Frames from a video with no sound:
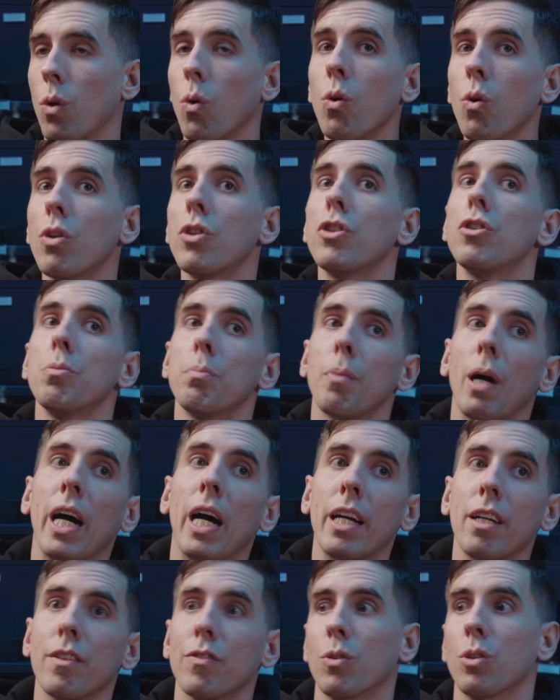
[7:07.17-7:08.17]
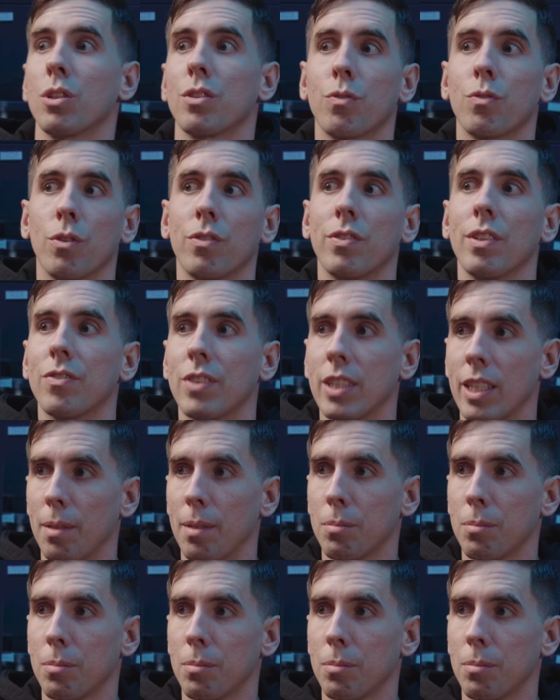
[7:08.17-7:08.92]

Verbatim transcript: or you buy a Fortus 450